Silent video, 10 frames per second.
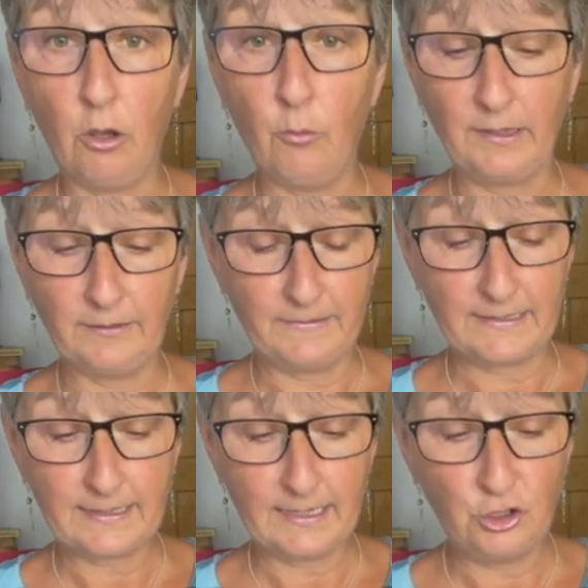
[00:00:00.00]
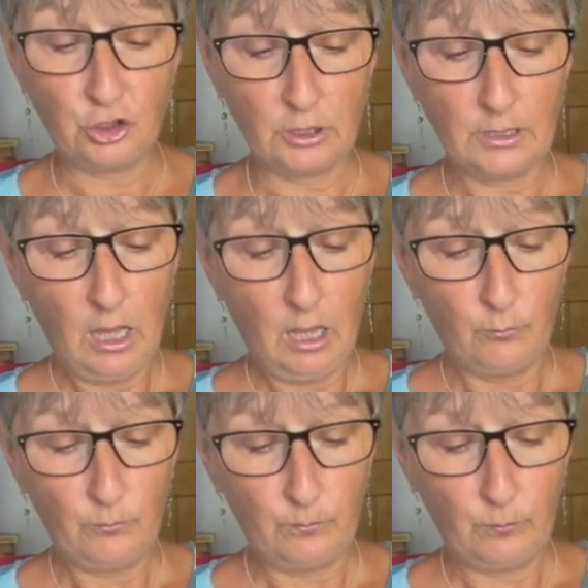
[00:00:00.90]
Manifestation.
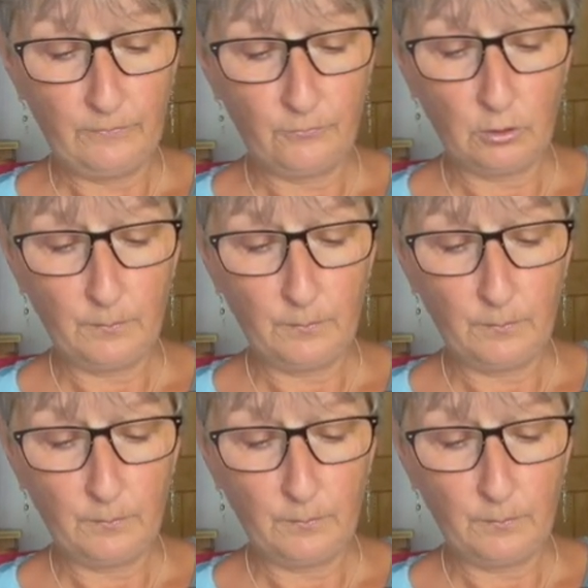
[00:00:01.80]
We've got